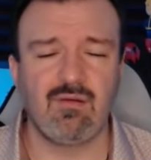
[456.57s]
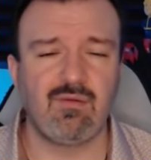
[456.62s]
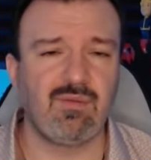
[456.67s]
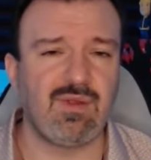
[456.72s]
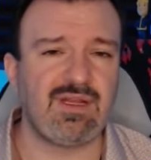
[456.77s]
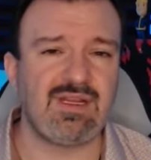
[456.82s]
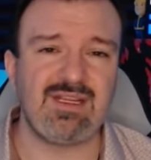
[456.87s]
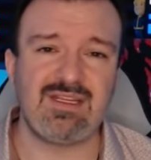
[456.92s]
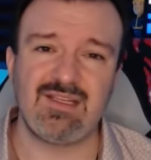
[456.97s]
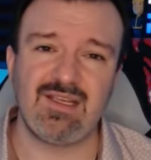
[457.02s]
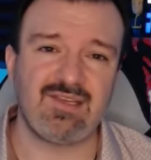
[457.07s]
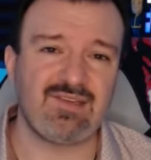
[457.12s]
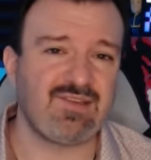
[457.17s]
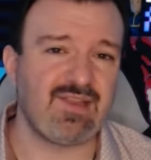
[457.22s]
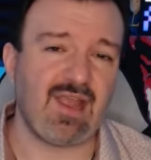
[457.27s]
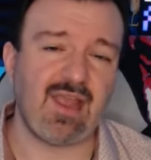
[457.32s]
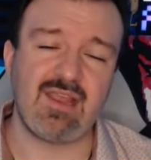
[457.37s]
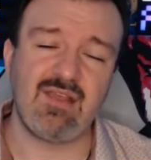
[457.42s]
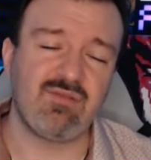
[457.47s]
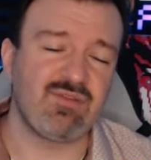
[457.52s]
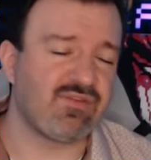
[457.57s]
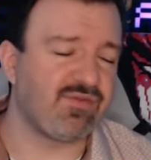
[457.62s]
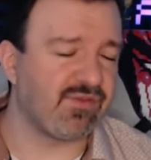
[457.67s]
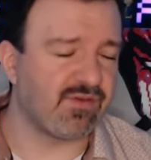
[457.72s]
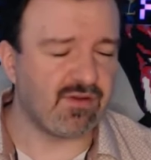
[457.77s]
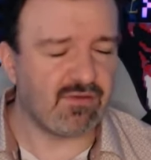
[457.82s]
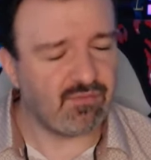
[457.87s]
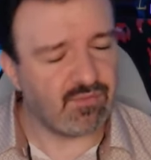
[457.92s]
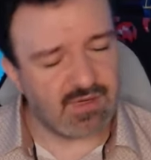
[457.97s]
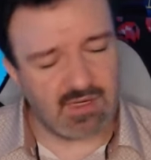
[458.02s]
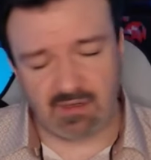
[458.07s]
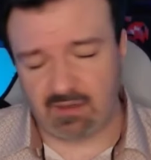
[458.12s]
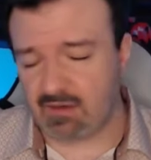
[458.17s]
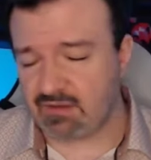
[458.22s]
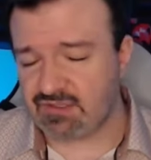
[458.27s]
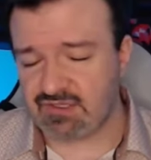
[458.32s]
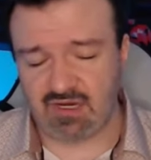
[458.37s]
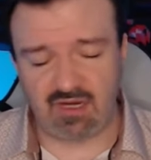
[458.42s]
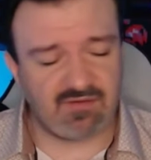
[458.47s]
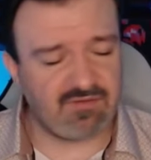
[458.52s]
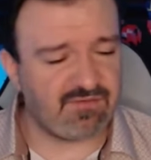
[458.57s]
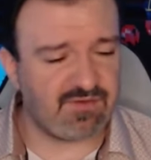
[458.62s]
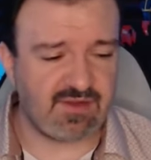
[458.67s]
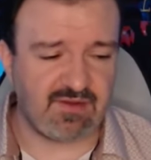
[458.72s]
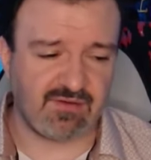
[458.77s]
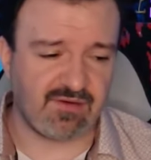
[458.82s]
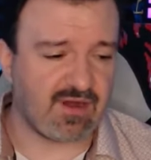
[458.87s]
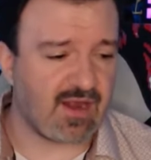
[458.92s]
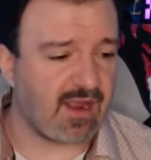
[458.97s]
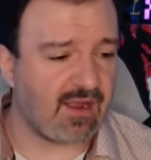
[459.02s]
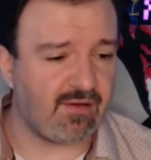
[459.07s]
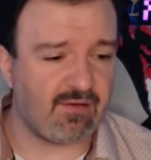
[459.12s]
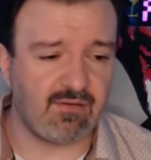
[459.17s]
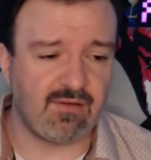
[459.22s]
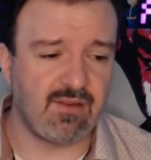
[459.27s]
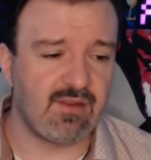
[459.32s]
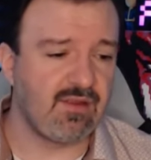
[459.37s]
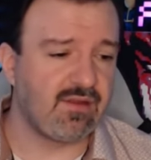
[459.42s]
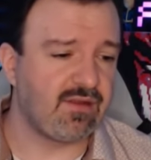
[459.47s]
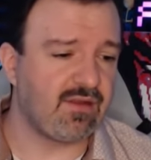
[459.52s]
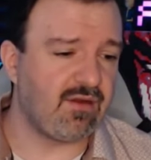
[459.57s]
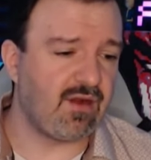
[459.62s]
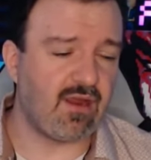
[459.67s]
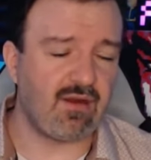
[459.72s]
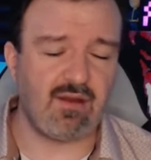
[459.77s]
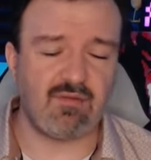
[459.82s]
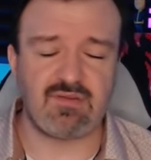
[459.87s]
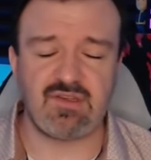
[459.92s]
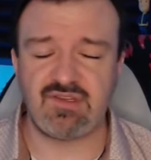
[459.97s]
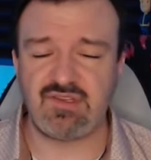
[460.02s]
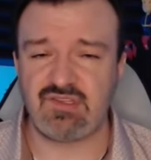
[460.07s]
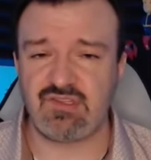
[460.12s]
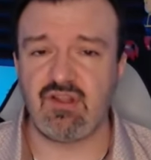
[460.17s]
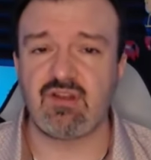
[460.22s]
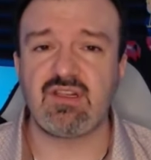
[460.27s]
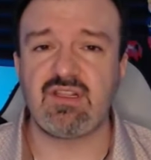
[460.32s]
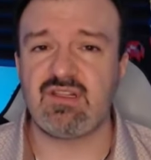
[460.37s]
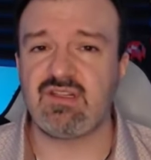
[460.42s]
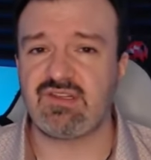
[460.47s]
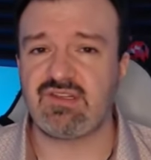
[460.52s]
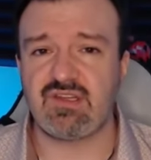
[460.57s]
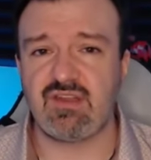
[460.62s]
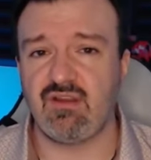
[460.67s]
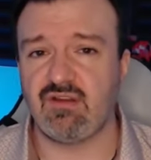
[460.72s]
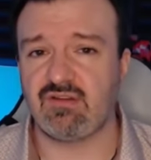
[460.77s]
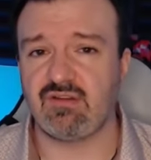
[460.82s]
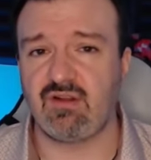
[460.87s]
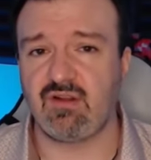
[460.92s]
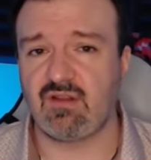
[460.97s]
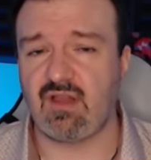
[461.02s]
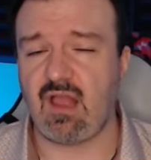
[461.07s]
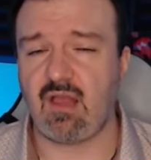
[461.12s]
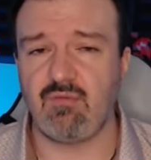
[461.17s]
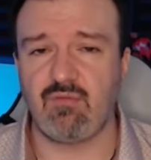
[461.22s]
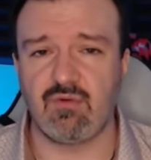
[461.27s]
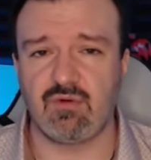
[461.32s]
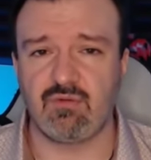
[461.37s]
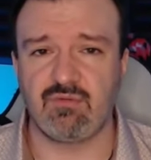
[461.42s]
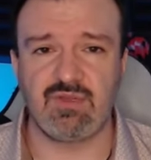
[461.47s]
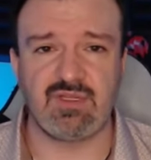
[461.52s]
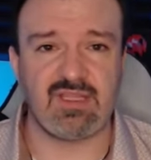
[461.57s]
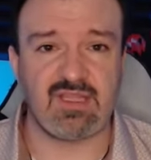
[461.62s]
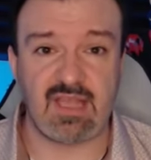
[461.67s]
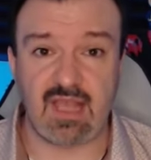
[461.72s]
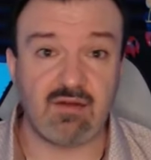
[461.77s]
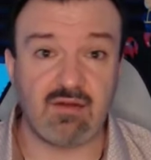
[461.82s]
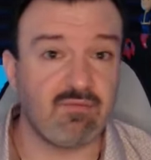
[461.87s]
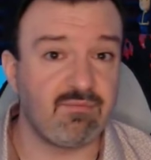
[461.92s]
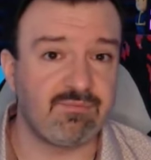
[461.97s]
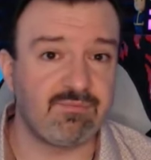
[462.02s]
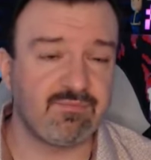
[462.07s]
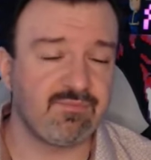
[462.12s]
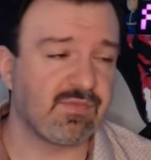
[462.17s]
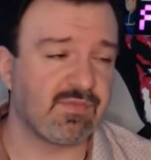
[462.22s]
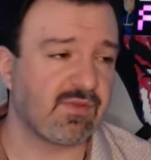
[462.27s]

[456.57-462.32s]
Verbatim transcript: when he does that. It was very weird. I was trying to figure it out. You know, I'd have to study this character a lot more to really get him.